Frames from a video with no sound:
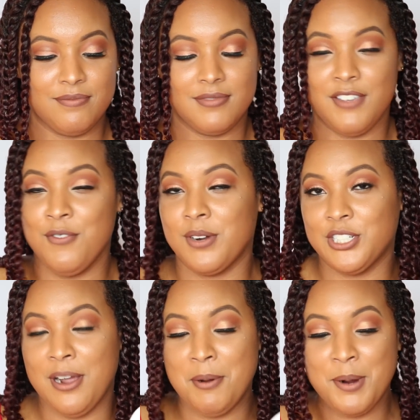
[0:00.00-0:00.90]
If you want
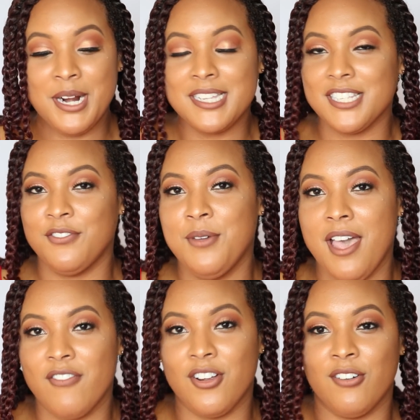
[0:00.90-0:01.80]
to try my products, if you
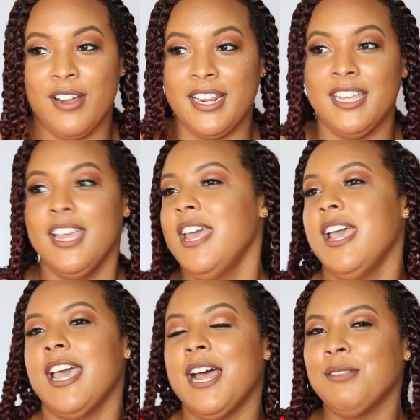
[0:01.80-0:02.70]
haven't already.
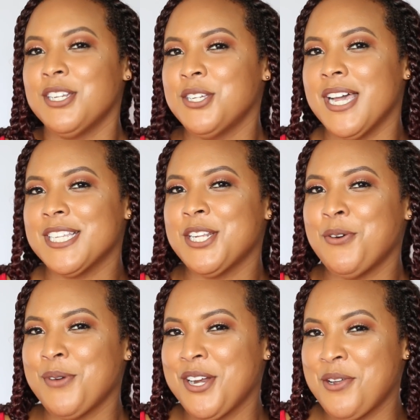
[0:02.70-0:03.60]
And I'll let you guys
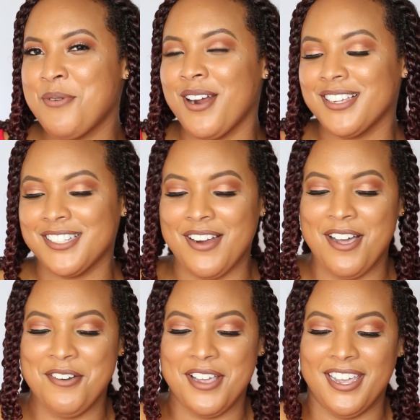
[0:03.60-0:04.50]
know when new products are
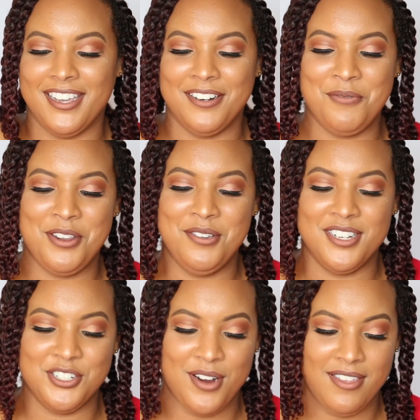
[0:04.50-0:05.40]
out and when you
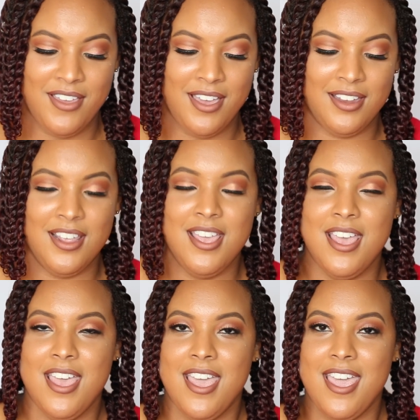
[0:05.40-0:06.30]
can try that.
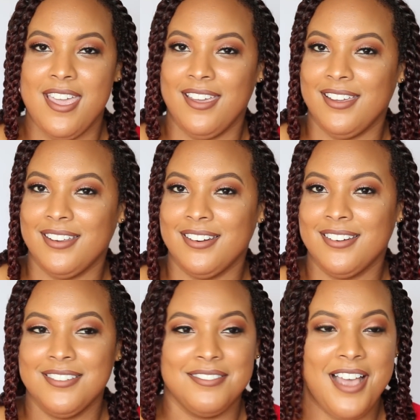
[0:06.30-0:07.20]

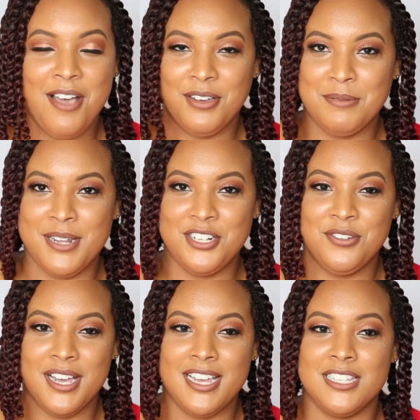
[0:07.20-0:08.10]
And I will update
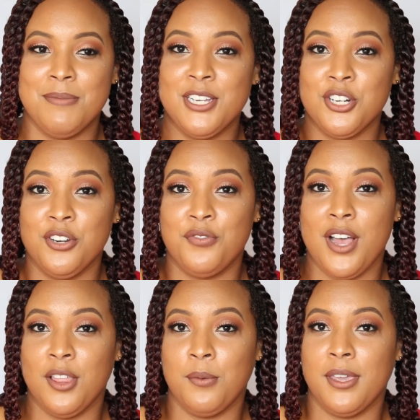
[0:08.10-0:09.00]
you guys. Make sure you're
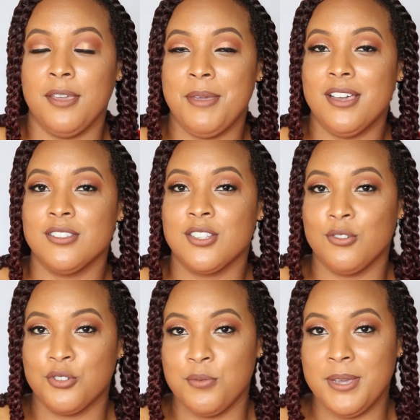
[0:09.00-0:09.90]
following me on
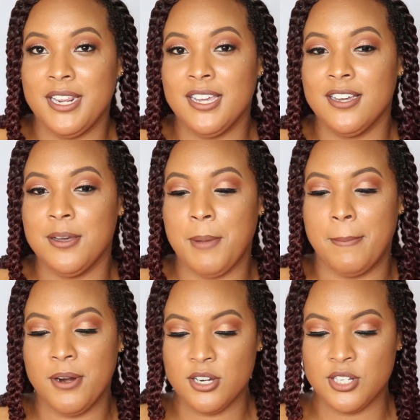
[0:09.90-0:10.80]
social media. My
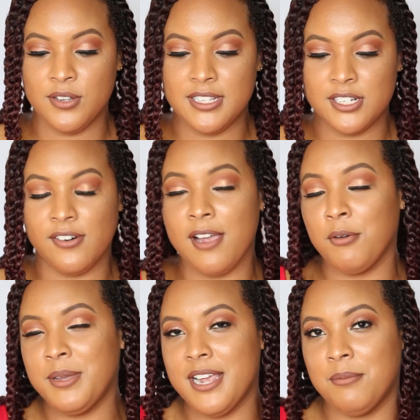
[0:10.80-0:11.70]
personal Instagram
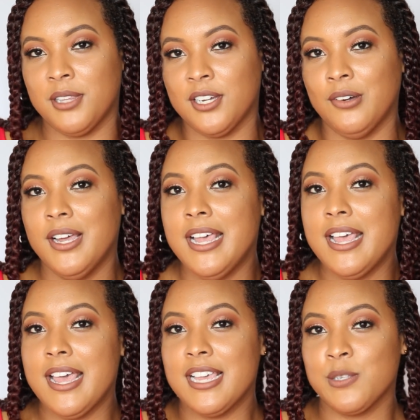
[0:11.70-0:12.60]
will be down below,
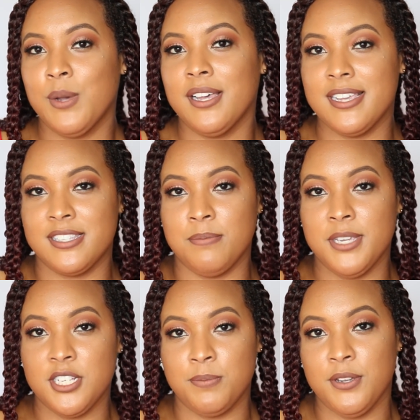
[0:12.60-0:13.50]
as well as
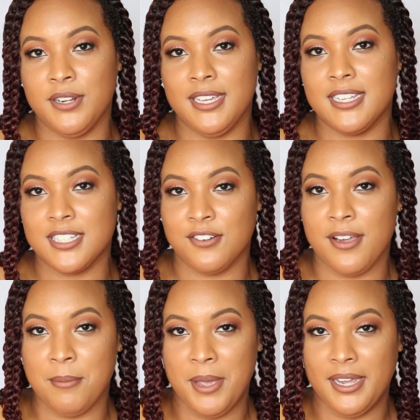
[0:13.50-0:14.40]
MICHE Beauty
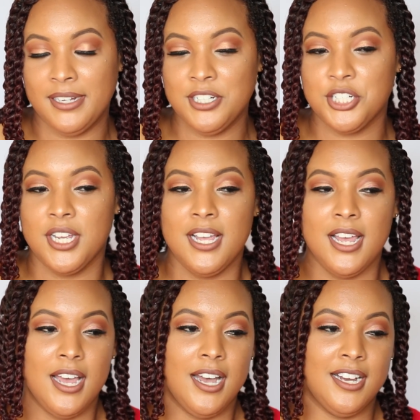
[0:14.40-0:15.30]
Instagram page.
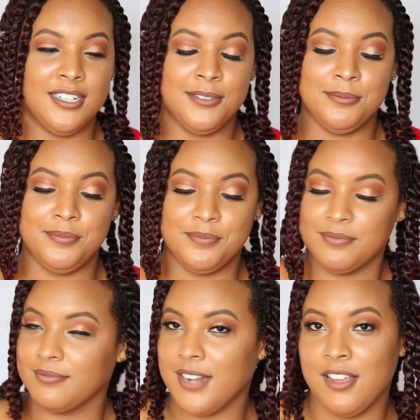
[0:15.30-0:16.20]
I'll
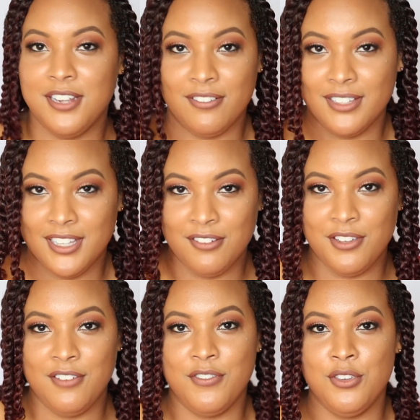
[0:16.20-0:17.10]
definitely love
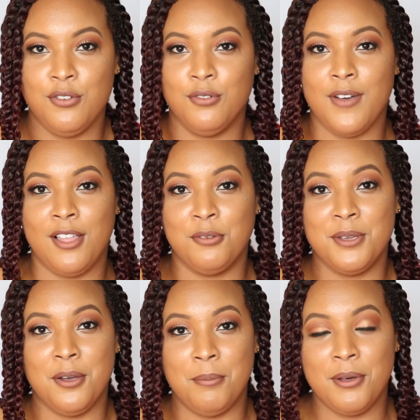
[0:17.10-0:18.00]
if you followed
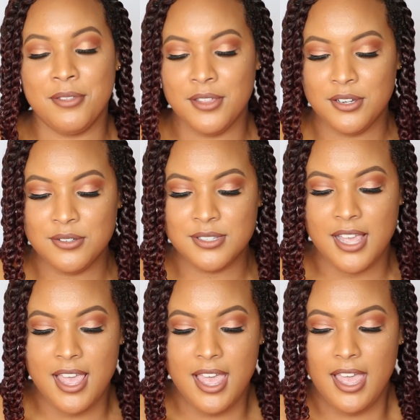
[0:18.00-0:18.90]
me on both of those.
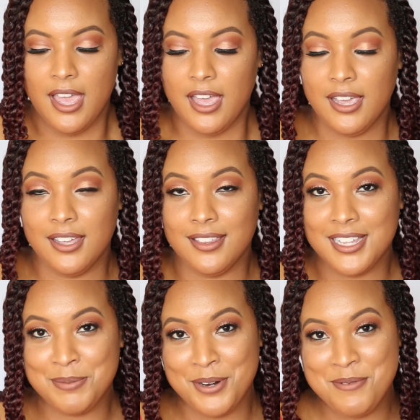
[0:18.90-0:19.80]
And
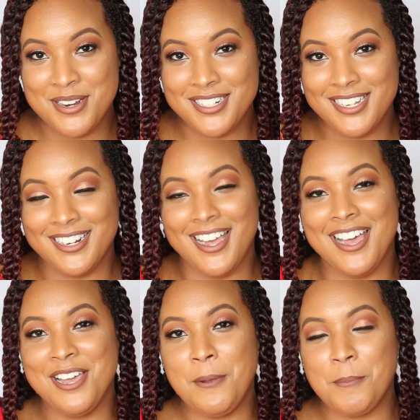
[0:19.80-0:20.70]
that's pretty much it.
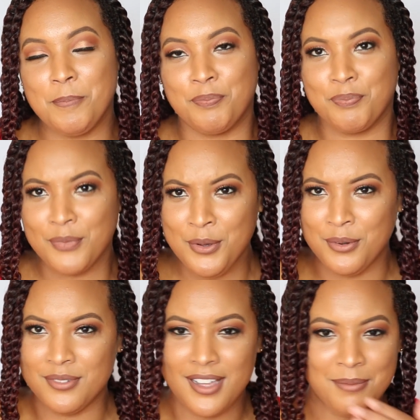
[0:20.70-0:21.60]

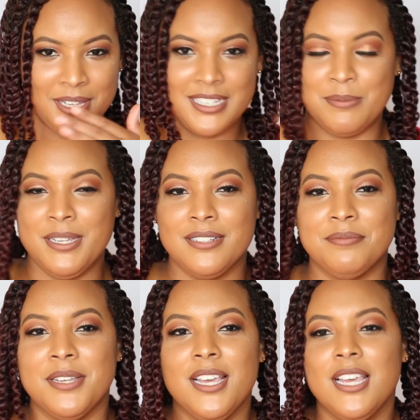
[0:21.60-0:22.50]
I'm like
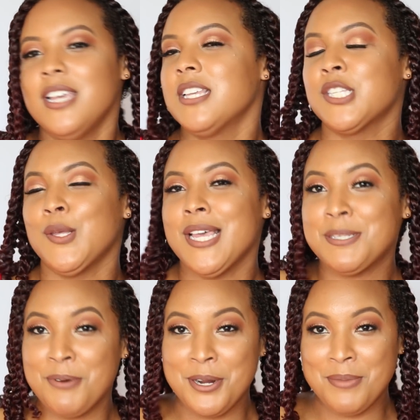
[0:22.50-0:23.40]
spitting. So
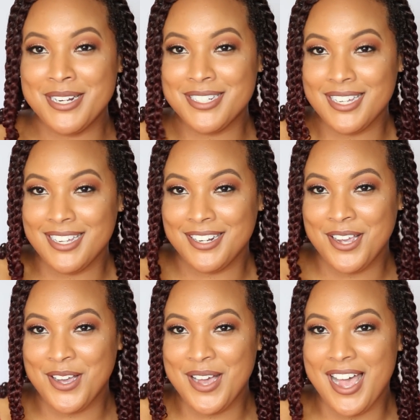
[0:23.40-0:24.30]
that's pretty much it,
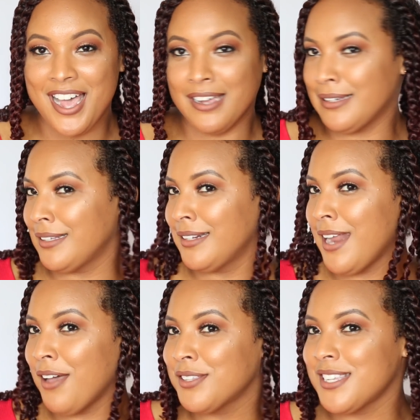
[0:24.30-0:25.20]
y'all.
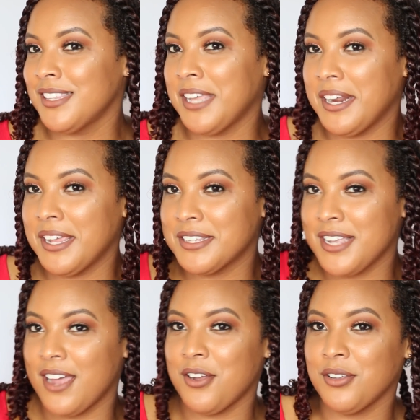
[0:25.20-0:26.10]
Now see, the lighting has
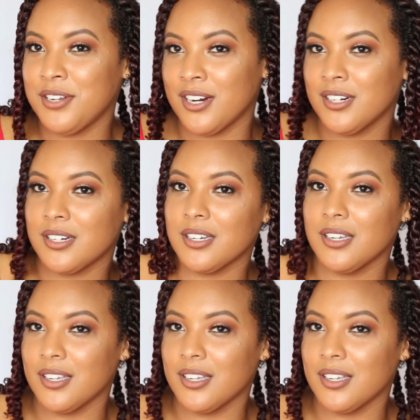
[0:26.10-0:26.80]
gotten all dark.